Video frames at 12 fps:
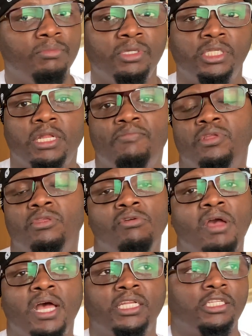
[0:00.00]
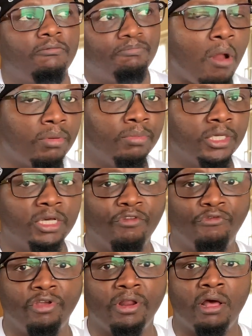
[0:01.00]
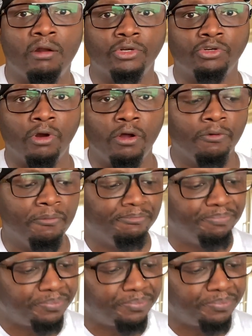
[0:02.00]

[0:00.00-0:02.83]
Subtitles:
be something you guys probably could have figured out on your own.